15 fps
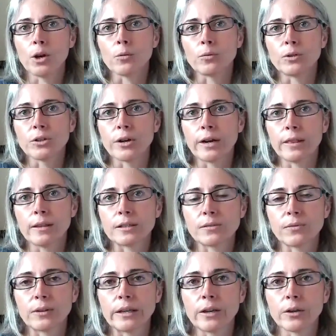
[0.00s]
during this
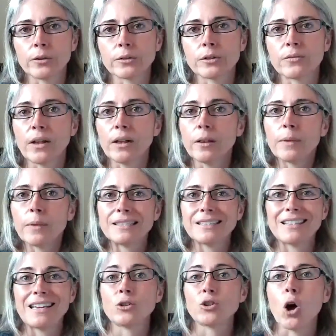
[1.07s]
follicular development
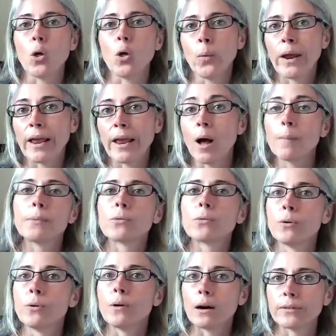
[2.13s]
stage all the way up through
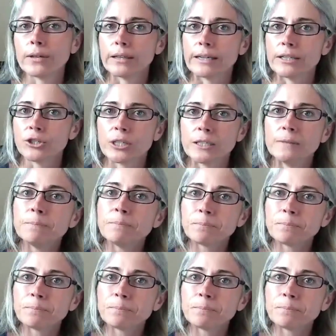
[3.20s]
ovulation,